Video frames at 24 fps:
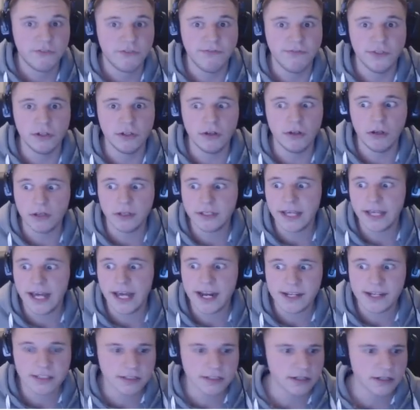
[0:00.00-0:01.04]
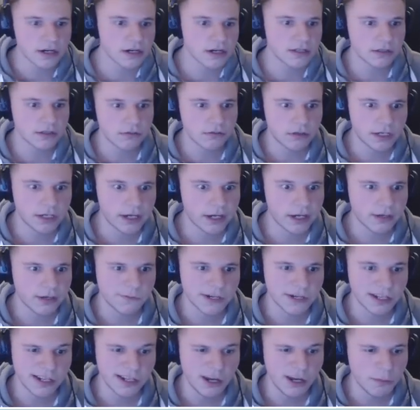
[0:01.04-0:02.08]
fuel canisters, or I don't
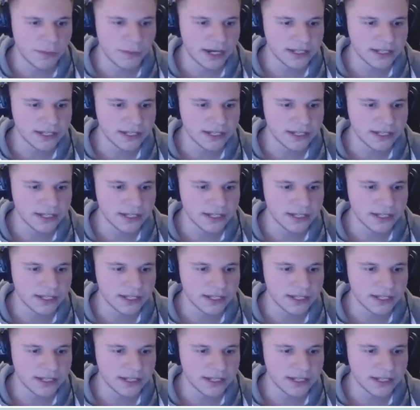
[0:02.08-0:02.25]
really know.